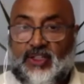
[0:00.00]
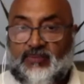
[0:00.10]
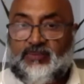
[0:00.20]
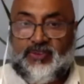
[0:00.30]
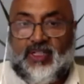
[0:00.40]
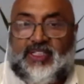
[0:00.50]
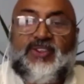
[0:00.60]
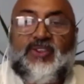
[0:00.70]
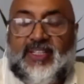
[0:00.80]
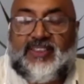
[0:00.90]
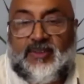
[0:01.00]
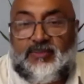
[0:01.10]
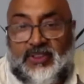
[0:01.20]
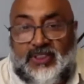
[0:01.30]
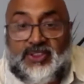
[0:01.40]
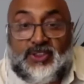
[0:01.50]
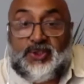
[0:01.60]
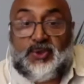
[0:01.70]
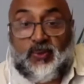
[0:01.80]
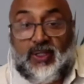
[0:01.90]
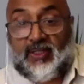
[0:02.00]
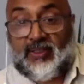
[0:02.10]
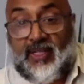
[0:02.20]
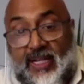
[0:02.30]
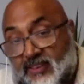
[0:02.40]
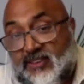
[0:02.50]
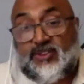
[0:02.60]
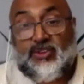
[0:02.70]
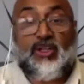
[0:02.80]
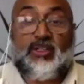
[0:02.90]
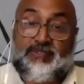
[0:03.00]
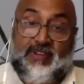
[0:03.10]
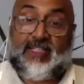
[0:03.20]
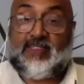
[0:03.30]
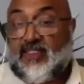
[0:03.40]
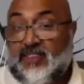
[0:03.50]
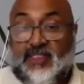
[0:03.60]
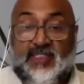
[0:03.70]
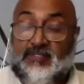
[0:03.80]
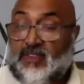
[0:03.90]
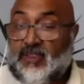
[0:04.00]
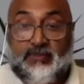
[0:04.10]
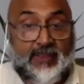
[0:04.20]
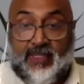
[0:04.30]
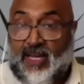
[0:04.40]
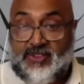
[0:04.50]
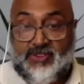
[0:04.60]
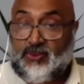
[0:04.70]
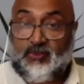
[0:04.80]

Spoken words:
really doing some research work. And this is all the fact that he didn't even complete high school.